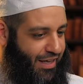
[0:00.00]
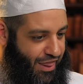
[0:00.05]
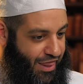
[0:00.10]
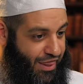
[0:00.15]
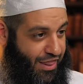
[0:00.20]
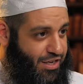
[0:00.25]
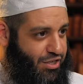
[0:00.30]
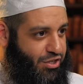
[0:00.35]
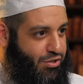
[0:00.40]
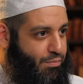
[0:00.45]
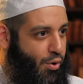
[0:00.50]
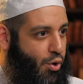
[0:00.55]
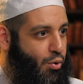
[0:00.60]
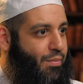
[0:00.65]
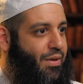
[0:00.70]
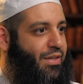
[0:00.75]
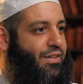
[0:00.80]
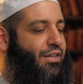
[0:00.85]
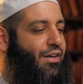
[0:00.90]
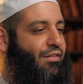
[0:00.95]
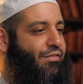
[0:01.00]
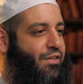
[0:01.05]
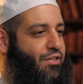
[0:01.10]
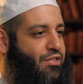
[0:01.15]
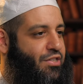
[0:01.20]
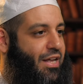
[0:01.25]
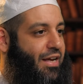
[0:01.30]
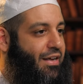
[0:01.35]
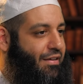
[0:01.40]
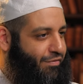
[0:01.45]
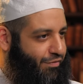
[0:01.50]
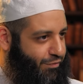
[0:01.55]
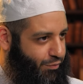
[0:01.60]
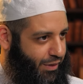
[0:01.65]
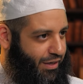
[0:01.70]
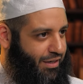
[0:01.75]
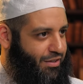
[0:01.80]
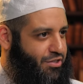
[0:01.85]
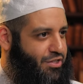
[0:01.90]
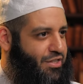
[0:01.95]
in this moment of his life,
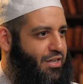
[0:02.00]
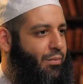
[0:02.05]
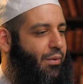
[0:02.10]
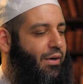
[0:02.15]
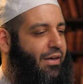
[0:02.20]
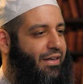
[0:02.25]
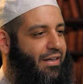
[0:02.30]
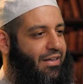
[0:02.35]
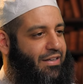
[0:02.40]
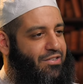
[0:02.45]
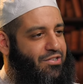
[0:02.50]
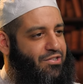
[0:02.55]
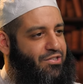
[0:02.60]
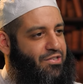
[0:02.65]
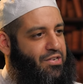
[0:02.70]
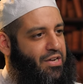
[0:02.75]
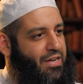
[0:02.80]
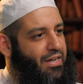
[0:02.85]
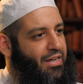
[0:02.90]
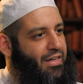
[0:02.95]
we're going to see what it is,